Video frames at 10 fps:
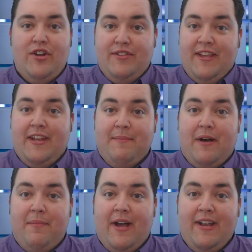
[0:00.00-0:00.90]
Are you thinking
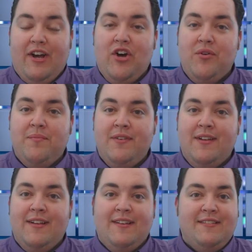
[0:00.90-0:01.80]
about buying a home?
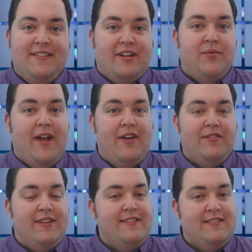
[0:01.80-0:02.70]
Stick
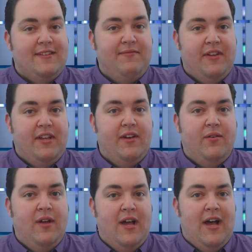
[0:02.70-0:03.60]
around, because in this
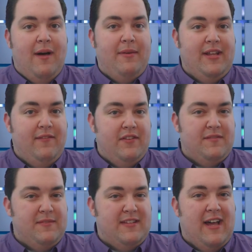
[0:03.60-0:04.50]
video, I'm going to give
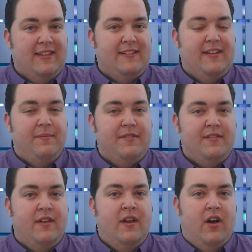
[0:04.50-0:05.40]
you some solid
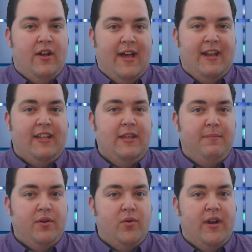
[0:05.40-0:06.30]
tips on how to
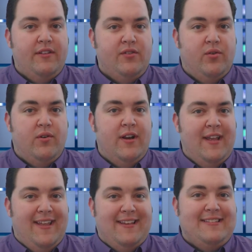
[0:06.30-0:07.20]
keep your credit score
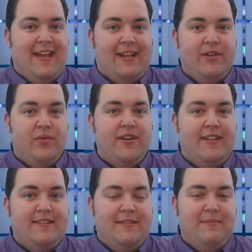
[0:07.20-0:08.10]
exactly where it
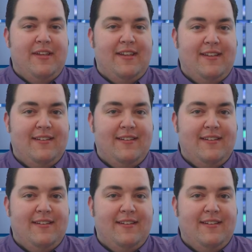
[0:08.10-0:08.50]
needs to be.